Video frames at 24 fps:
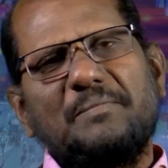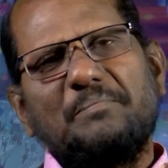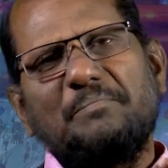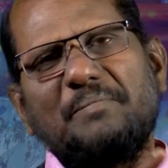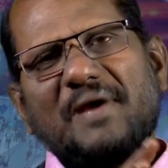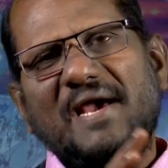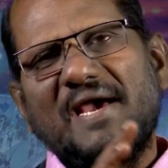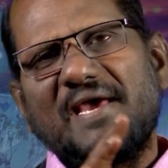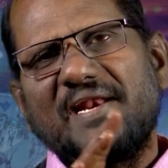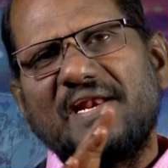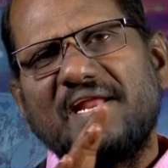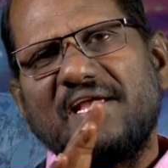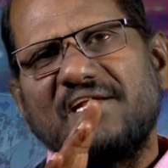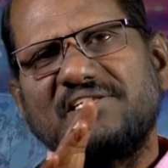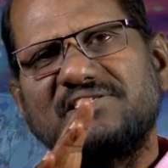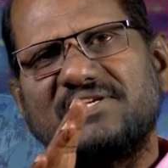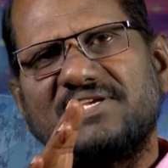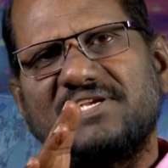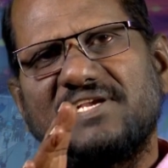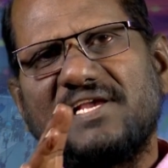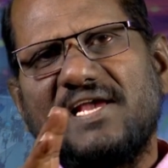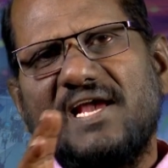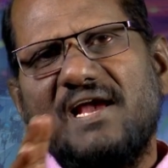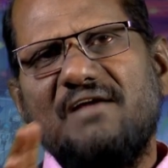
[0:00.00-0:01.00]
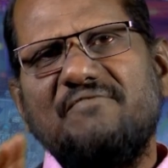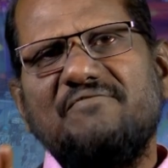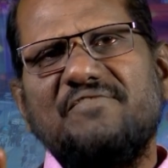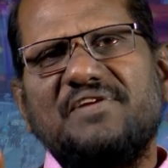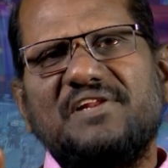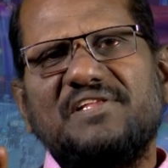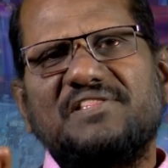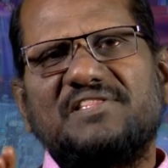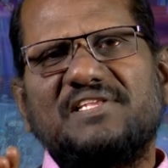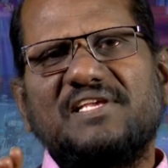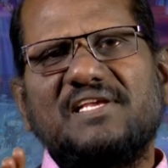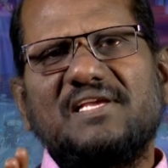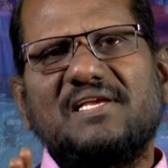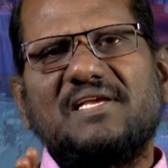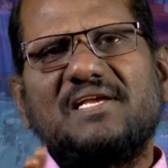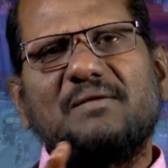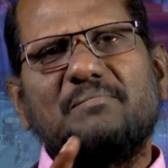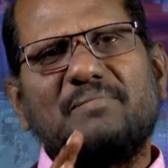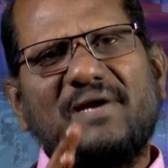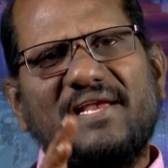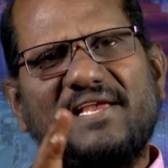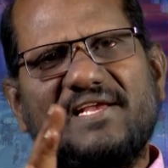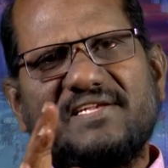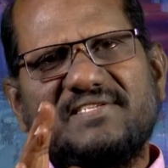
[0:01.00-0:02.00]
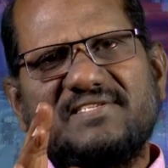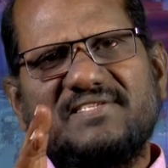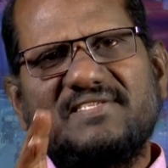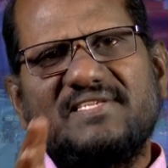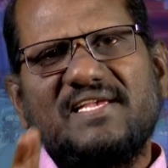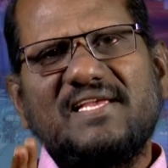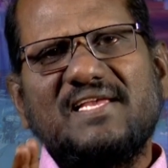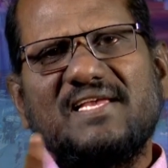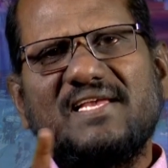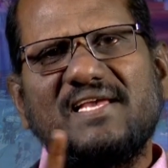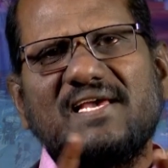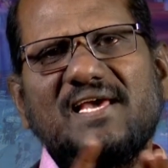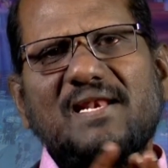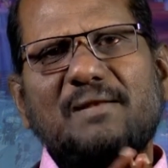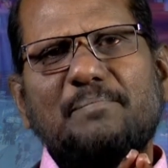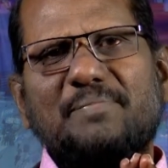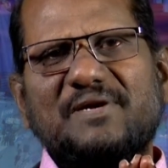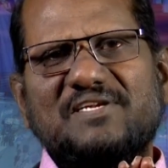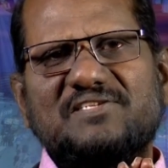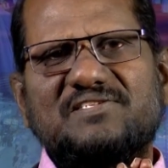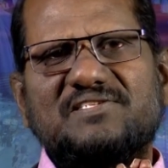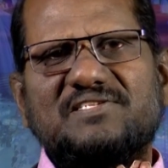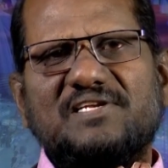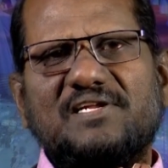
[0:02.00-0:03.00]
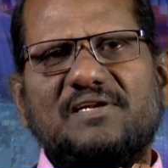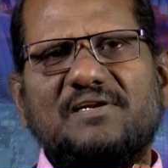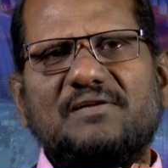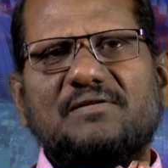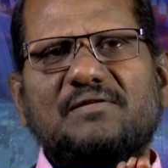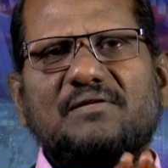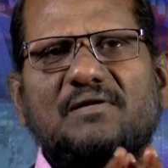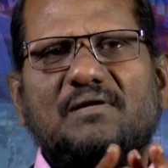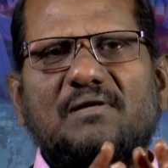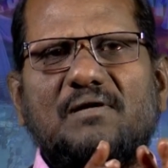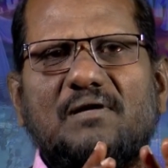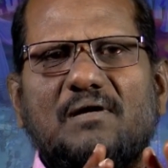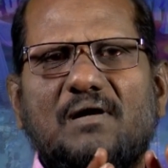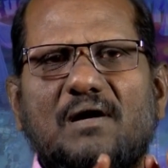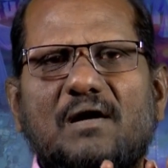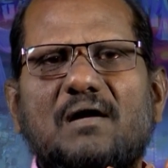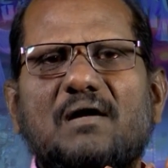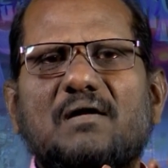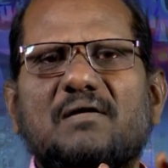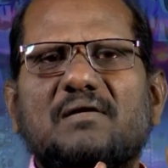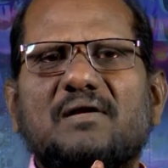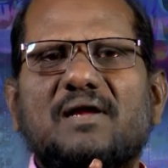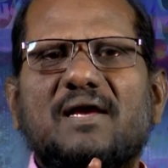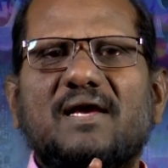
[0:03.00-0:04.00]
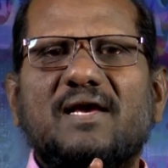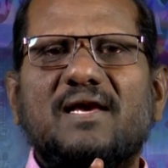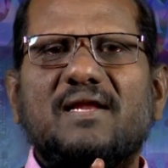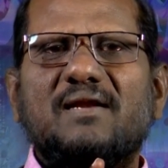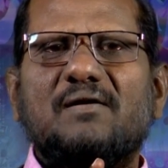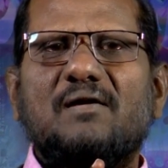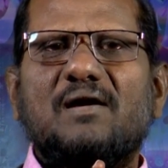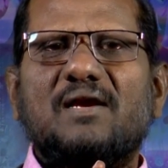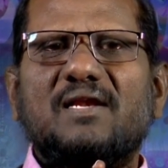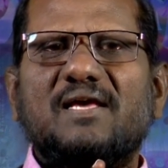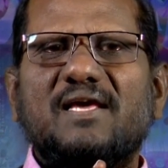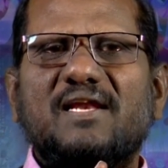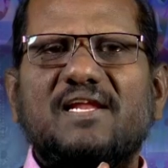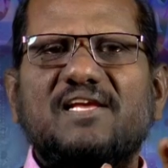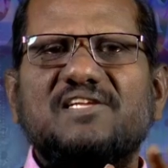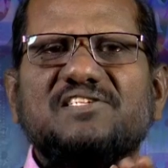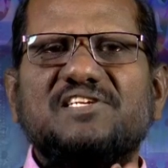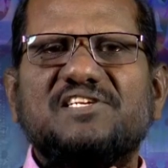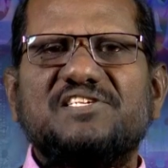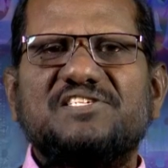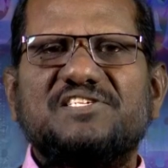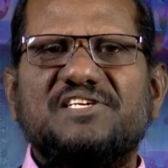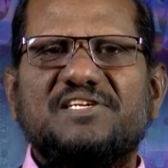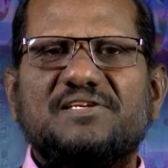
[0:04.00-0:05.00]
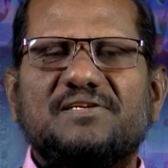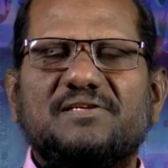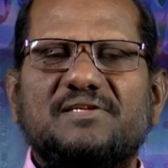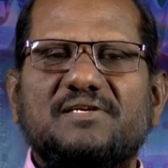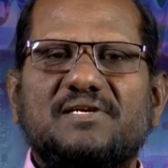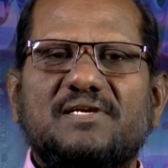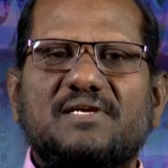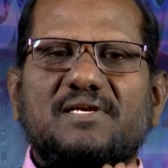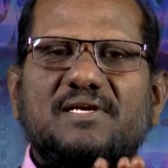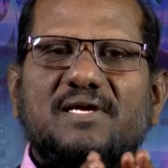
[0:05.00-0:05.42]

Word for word: managing everything by a single person or an organization